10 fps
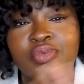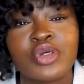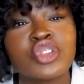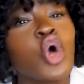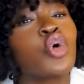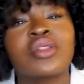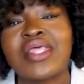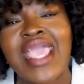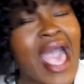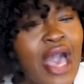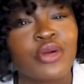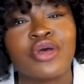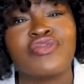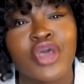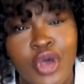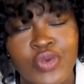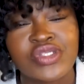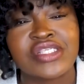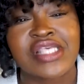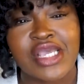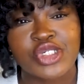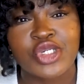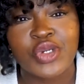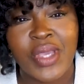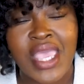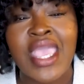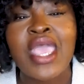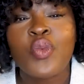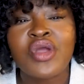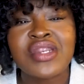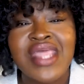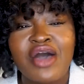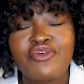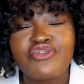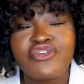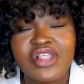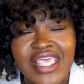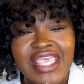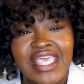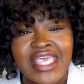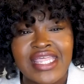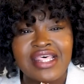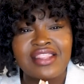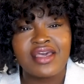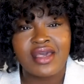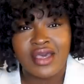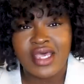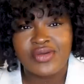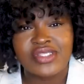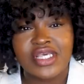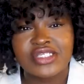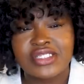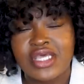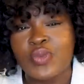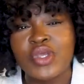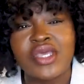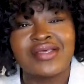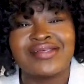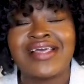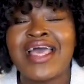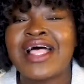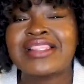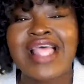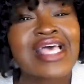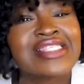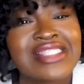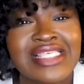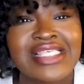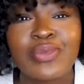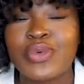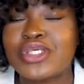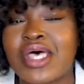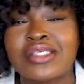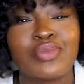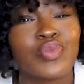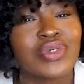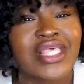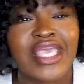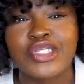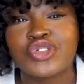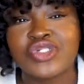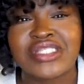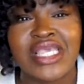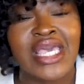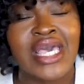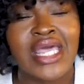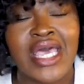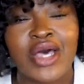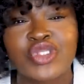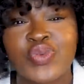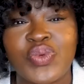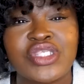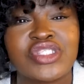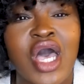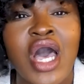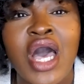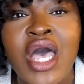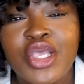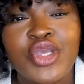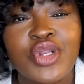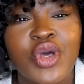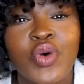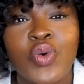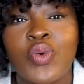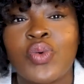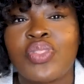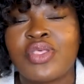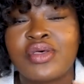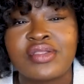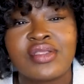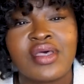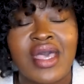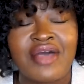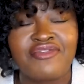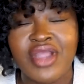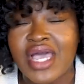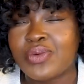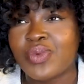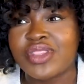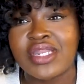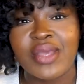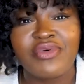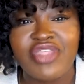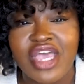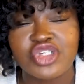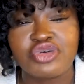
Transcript: We're totally out of the cozy section, okay? We're now fully in the cutout section. Now last season, we saw some really interesting cutouts. We saw, you know, I've forgotten what the name of that